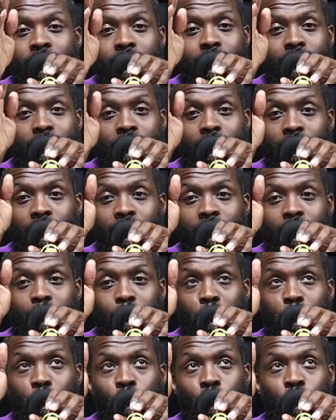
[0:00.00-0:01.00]
sun,
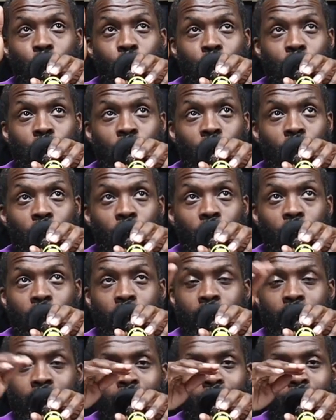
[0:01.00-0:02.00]
moon,
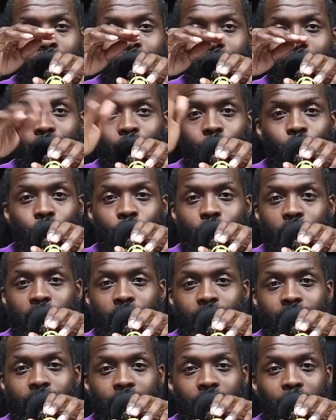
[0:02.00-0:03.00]
stars, those
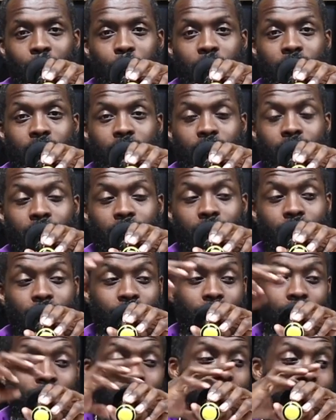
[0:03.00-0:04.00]
things can't be changed.
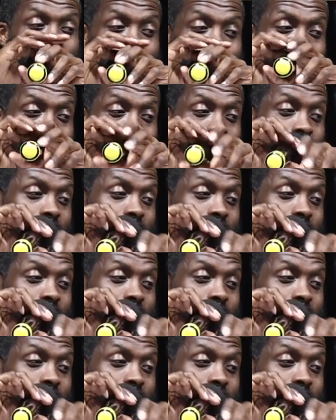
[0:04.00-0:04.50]
Now, I ain't know,